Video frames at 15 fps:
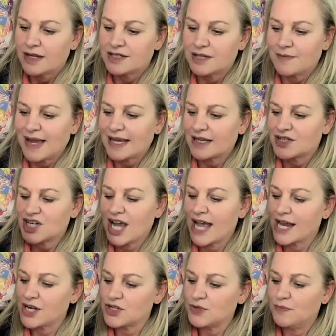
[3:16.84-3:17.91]
to make a
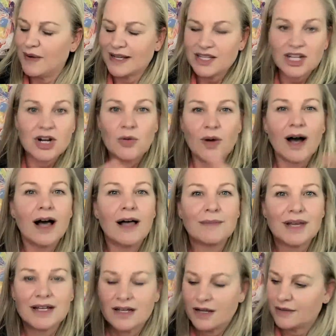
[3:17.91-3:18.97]
change. But you know what? I'm
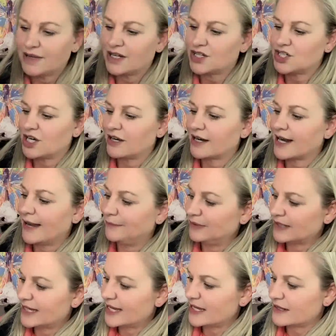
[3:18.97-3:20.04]
gonna I'm gonna share a couple
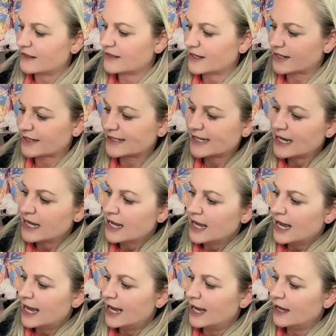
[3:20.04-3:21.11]
of key things.
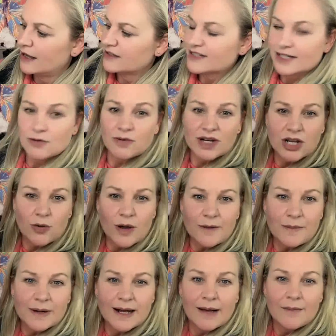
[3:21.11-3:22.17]
Uh, so when you
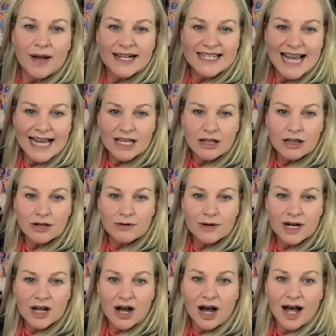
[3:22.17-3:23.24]
open up, I take you through
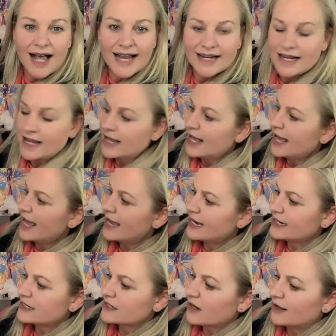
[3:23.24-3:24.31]
a guide,
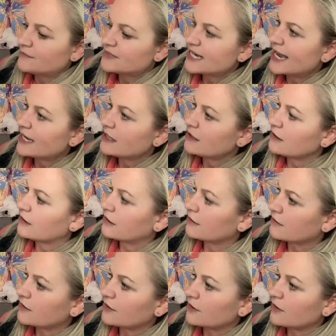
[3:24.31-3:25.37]
and I'm taking you
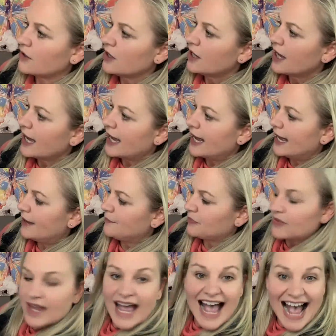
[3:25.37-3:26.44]
through
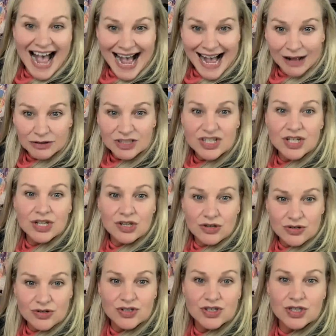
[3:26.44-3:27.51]
um, how to
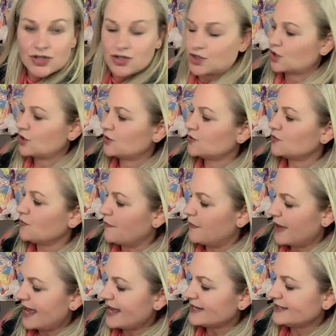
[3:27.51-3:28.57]
use the journal
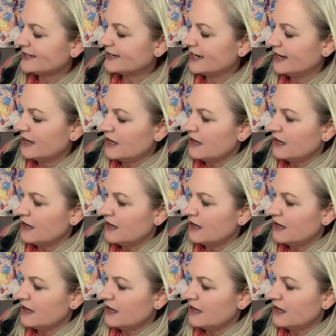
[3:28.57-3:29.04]
best